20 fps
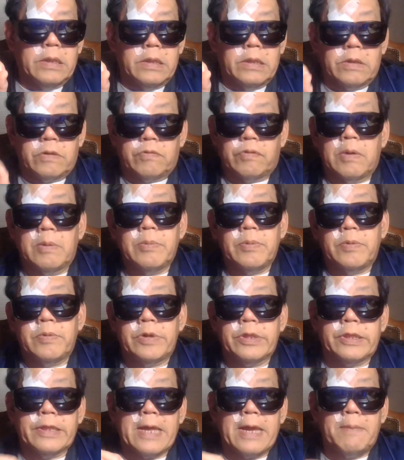The trouble
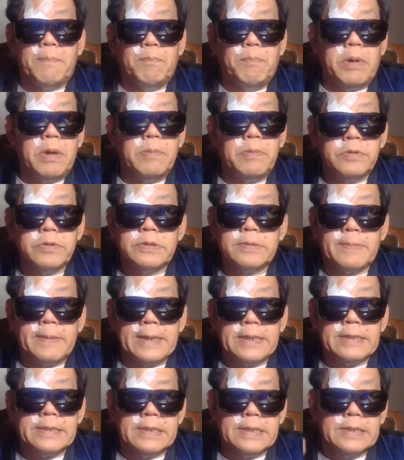with that bubble
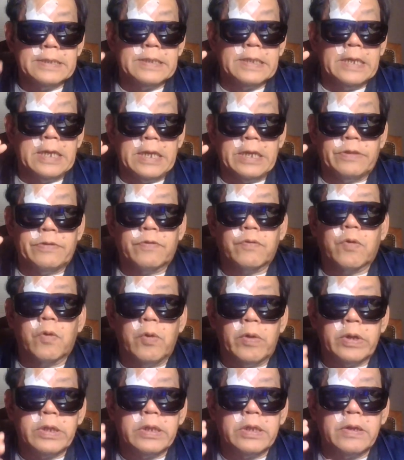space is it's
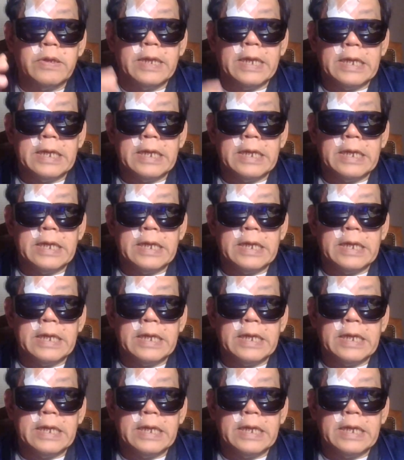going to